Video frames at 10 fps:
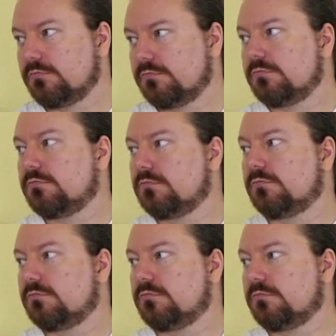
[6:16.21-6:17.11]

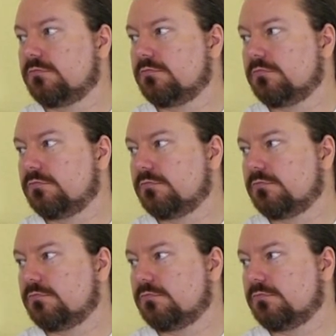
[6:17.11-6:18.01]

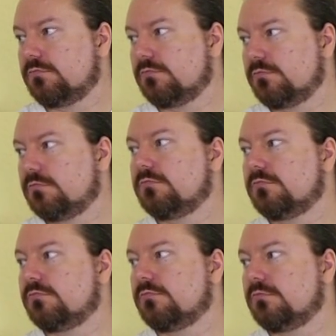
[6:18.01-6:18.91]

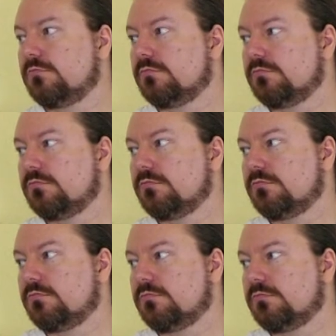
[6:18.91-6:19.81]

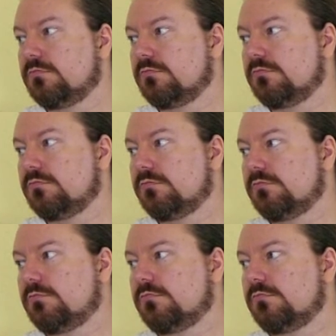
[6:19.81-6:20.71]

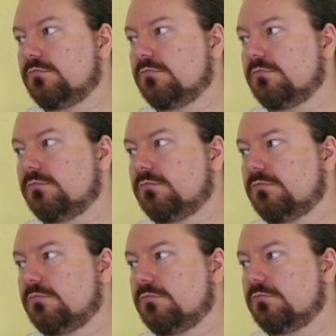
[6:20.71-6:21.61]

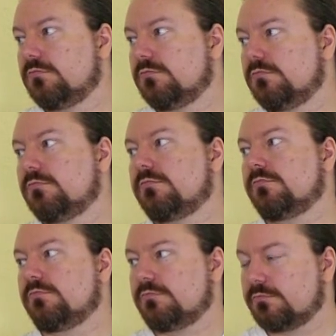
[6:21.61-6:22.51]

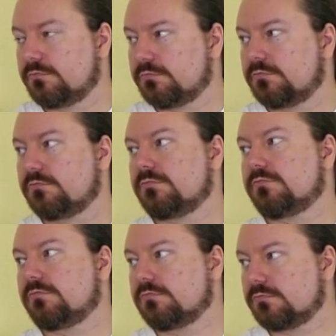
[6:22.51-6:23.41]
[no speech]